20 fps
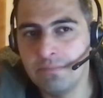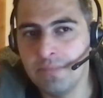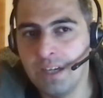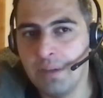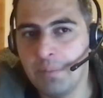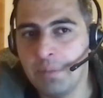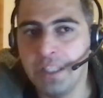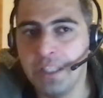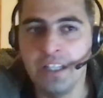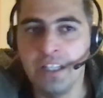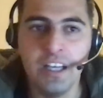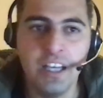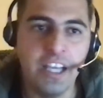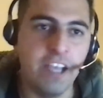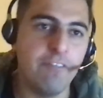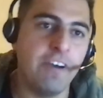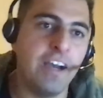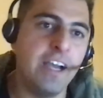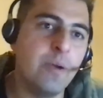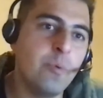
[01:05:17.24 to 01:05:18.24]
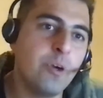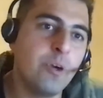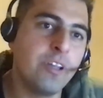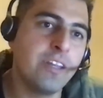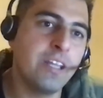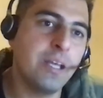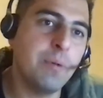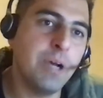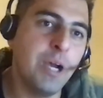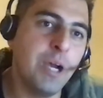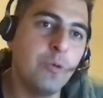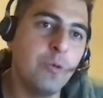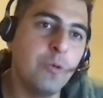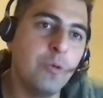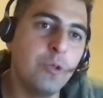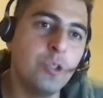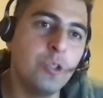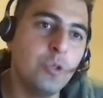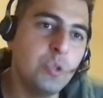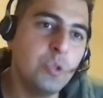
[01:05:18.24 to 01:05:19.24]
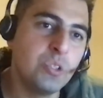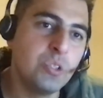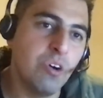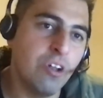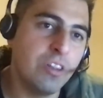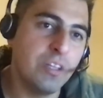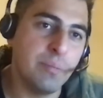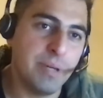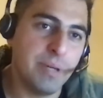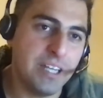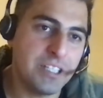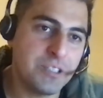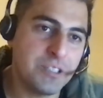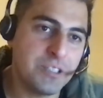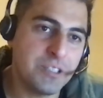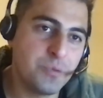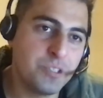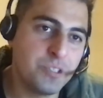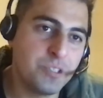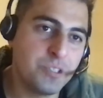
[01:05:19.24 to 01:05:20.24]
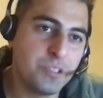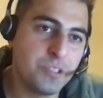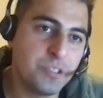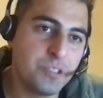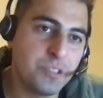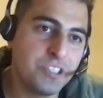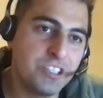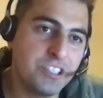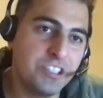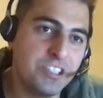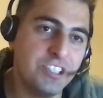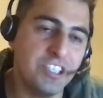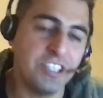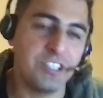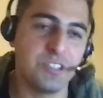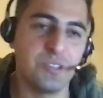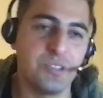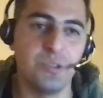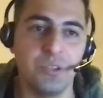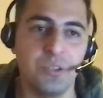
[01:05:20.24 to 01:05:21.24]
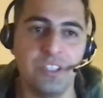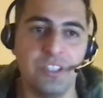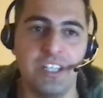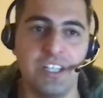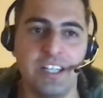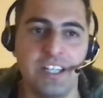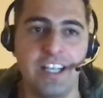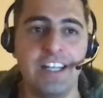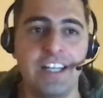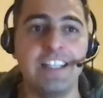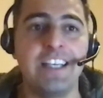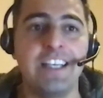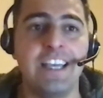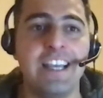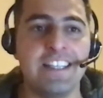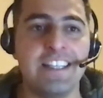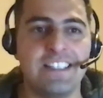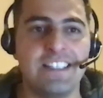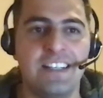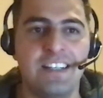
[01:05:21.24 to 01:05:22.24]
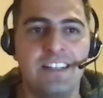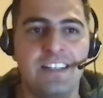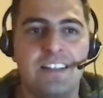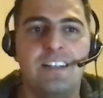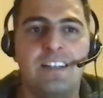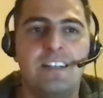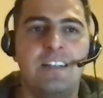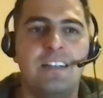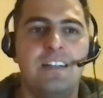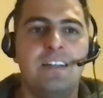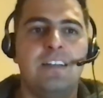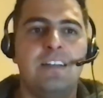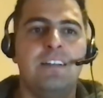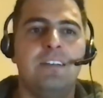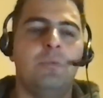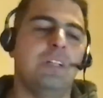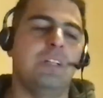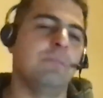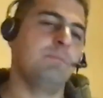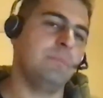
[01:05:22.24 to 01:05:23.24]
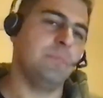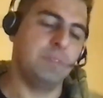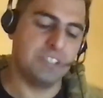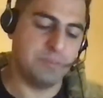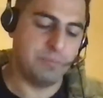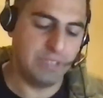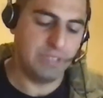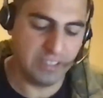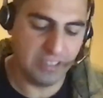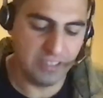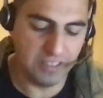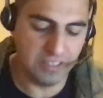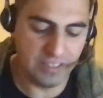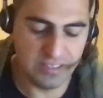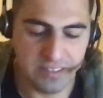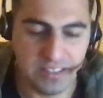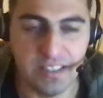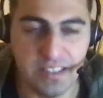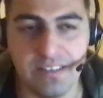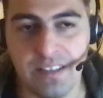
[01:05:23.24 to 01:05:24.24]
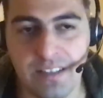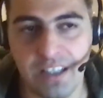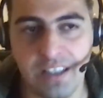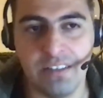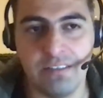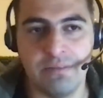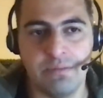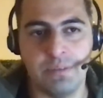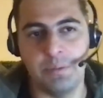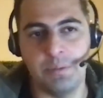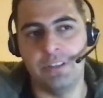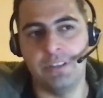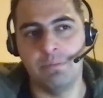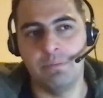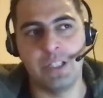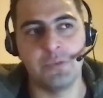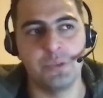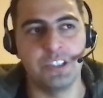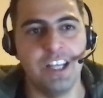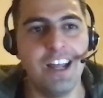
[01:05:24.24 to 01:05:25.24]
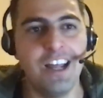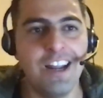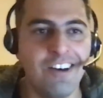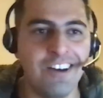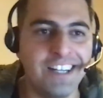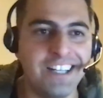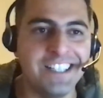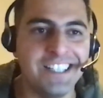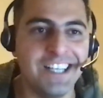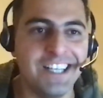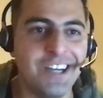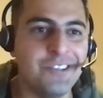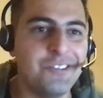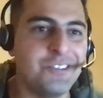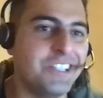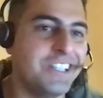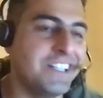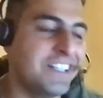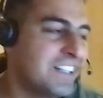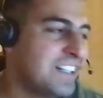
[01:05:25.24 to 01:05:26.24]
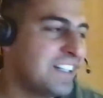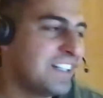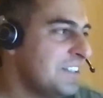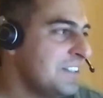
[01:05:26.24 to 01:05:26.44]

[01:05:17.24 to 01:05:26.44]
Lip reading: I mean, if I were them, I would lose all the passwords just so that in case, well, it doesn't make really sense. Like, I mean, passwords are already out there,